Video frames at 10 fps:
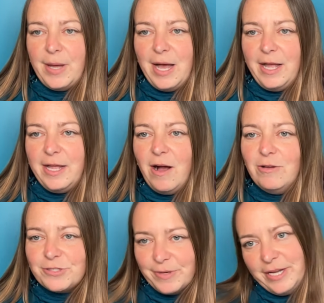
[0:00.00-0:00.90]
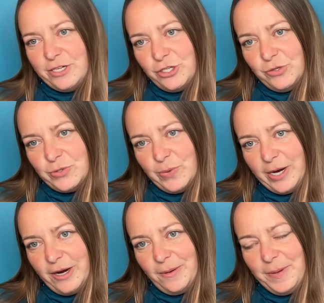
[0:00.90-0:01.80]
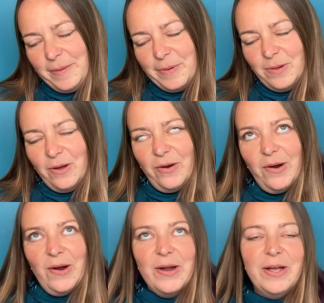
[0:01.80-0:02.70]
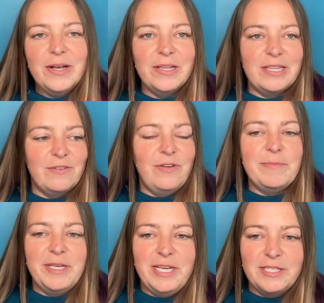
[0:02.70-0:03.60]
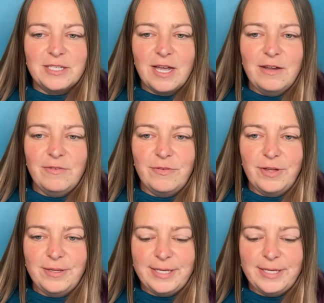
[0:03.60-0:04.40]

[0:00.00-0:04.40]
I also get issues where people are, like, the family is kind of